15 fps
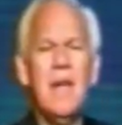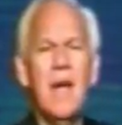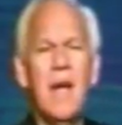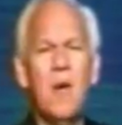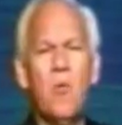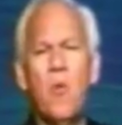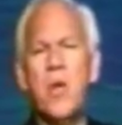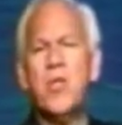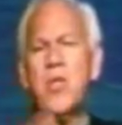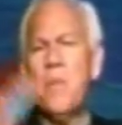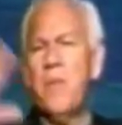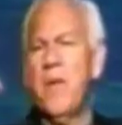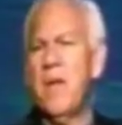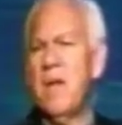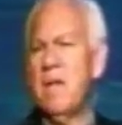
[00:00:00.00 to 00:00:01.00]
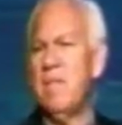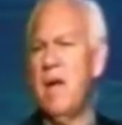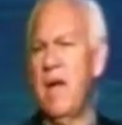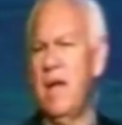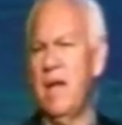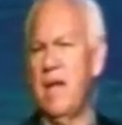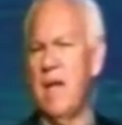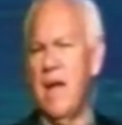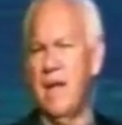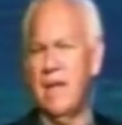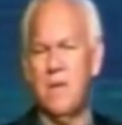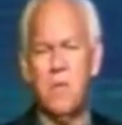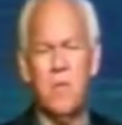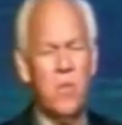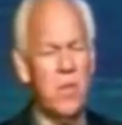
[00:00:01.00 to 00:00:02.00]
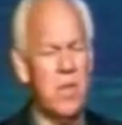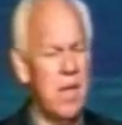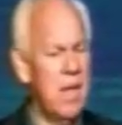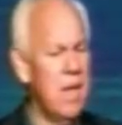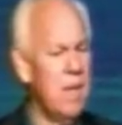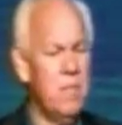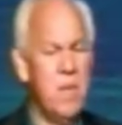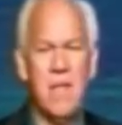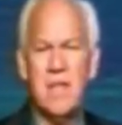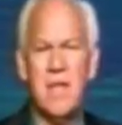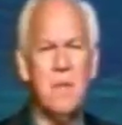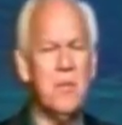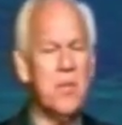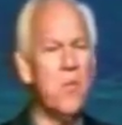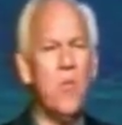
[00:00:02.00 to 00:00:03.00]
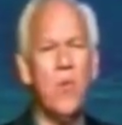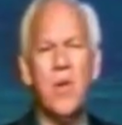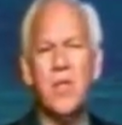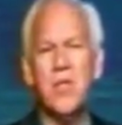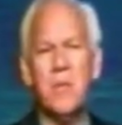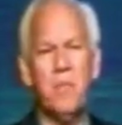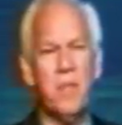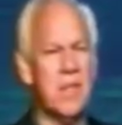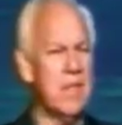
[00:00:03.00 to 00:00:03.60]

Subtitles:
Worshiping Almighty God. Many times the worship is